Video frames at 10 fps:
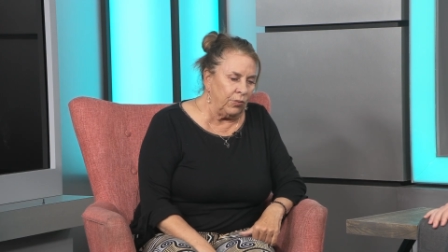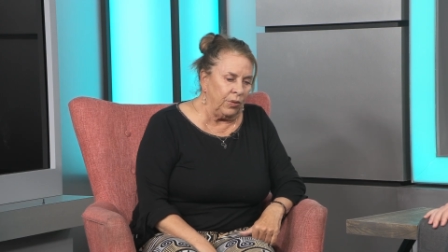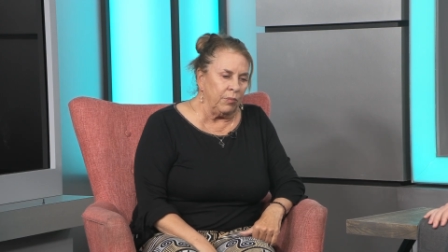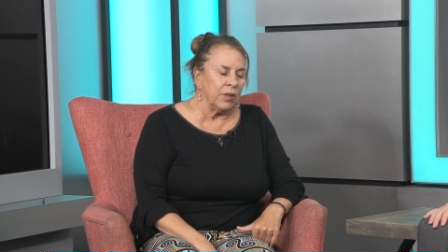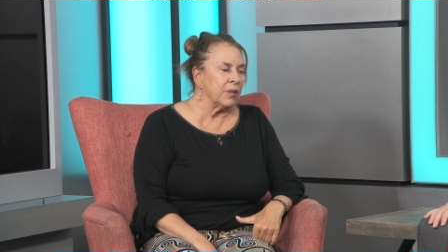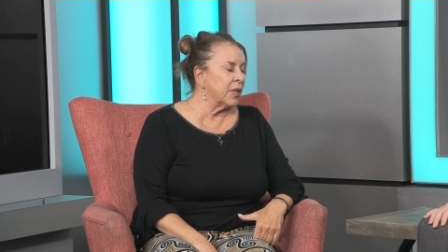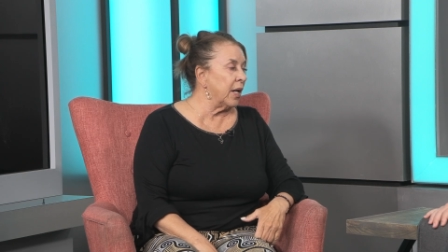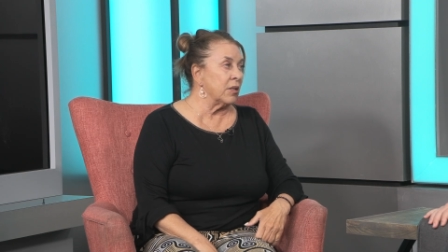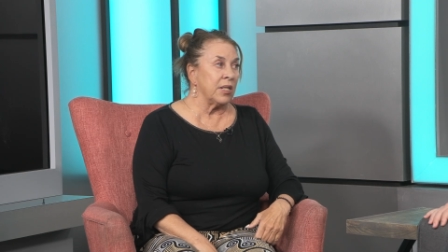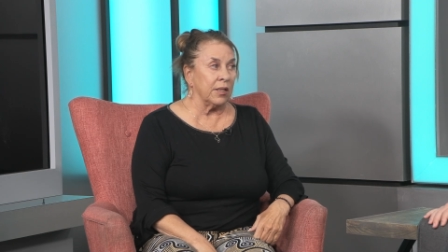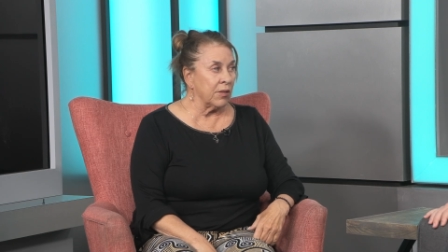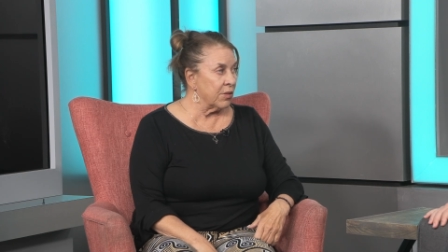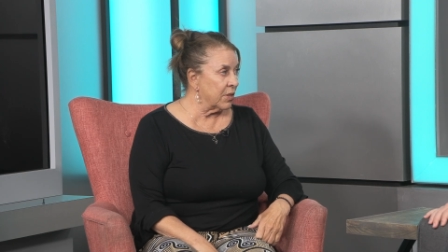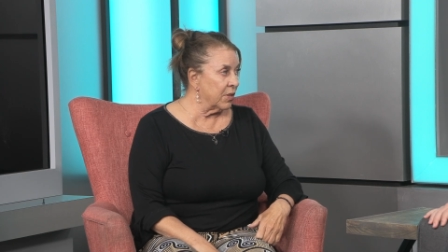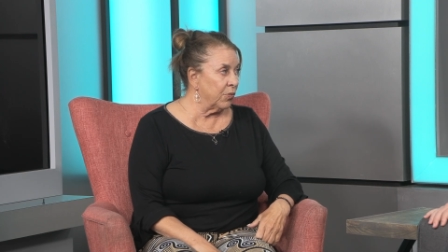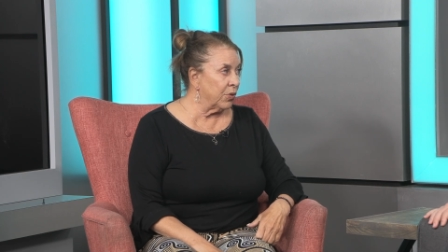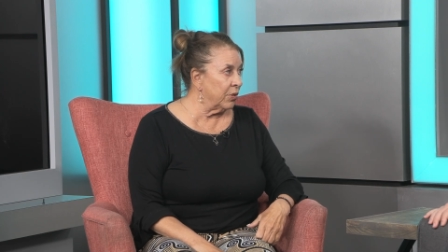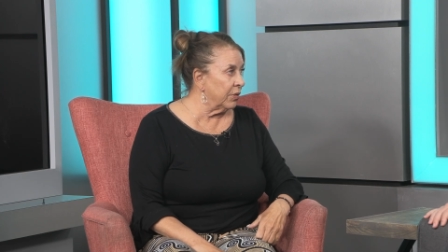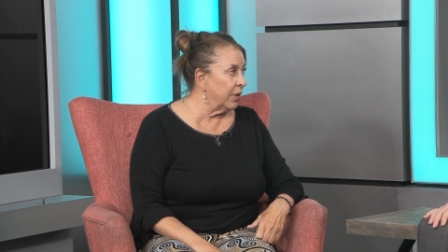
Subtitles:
women are the caretakers in the world.